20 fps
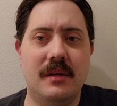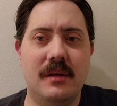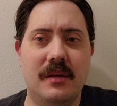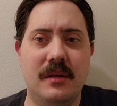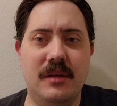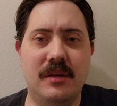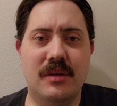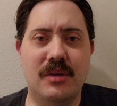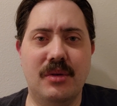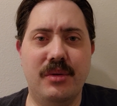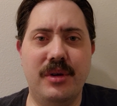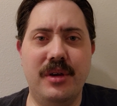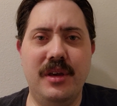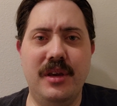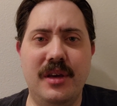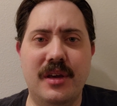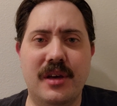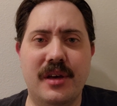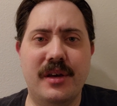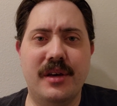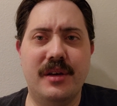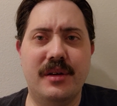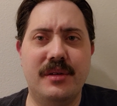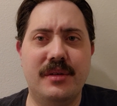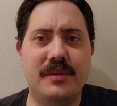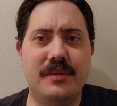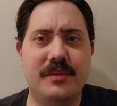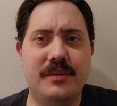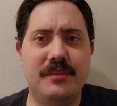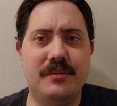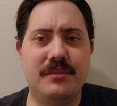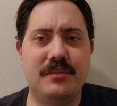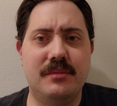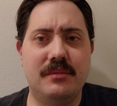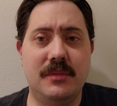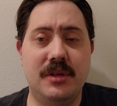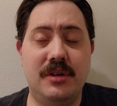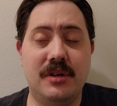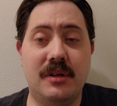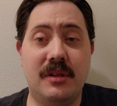He
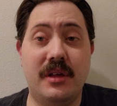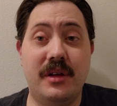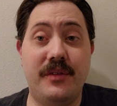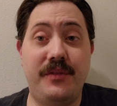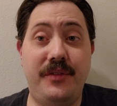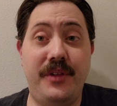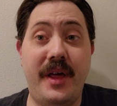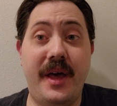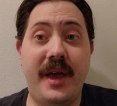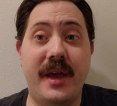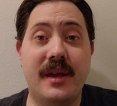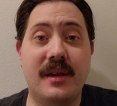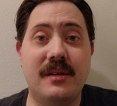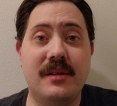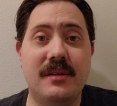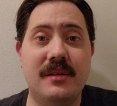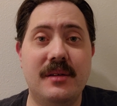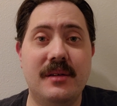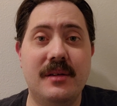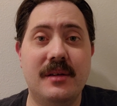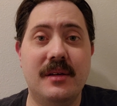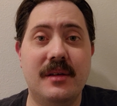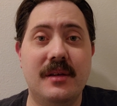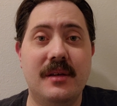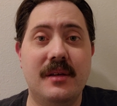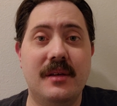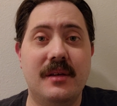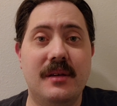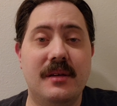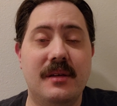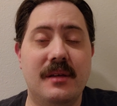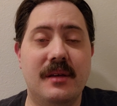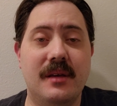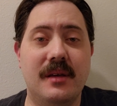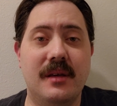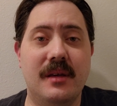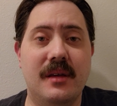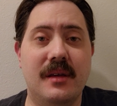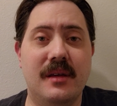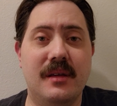took a lot of flack,
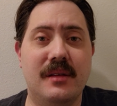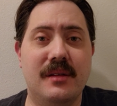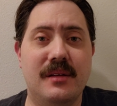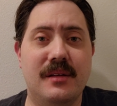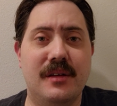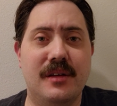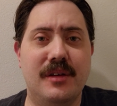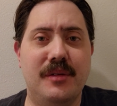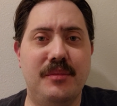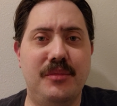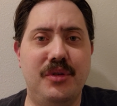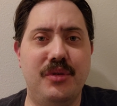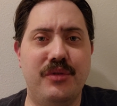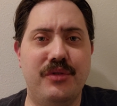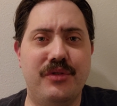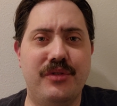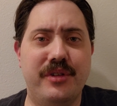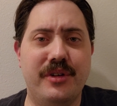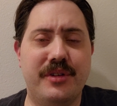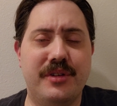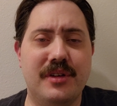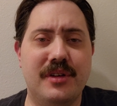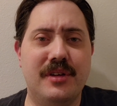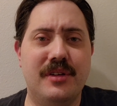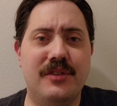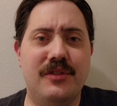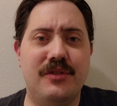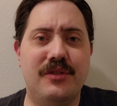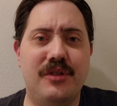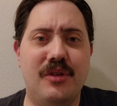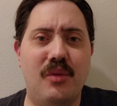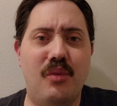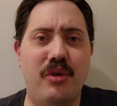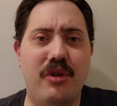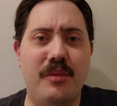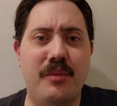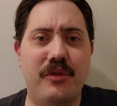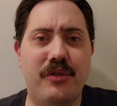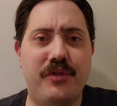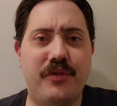and he was looked at as one
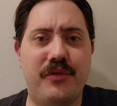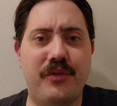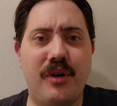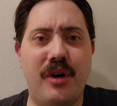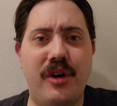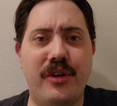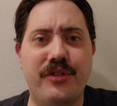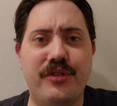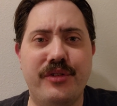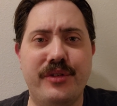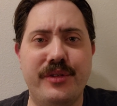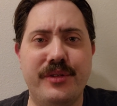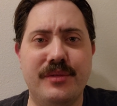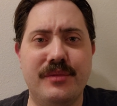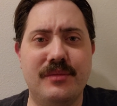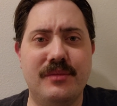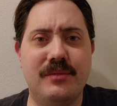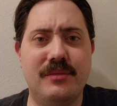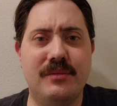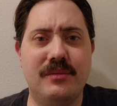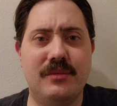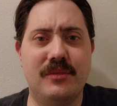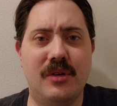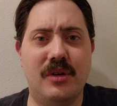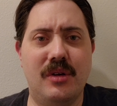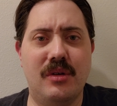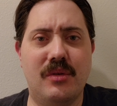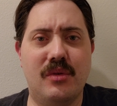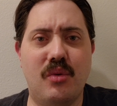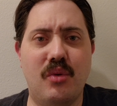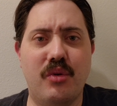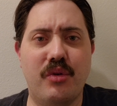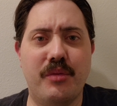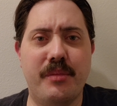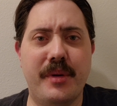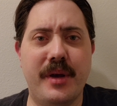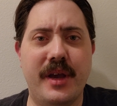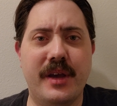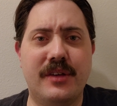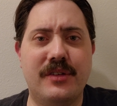of the most fraudulent
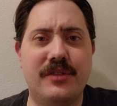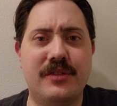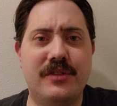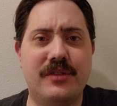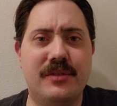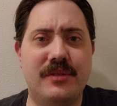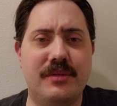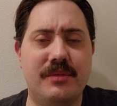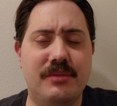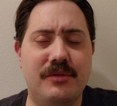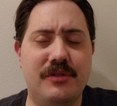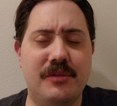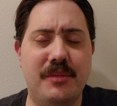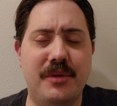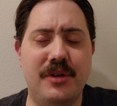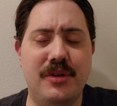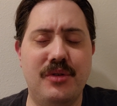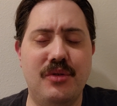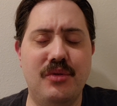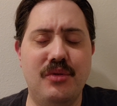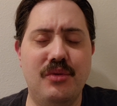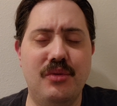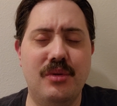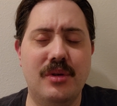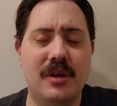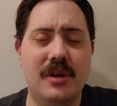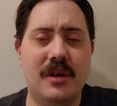quarterbacks, somebody who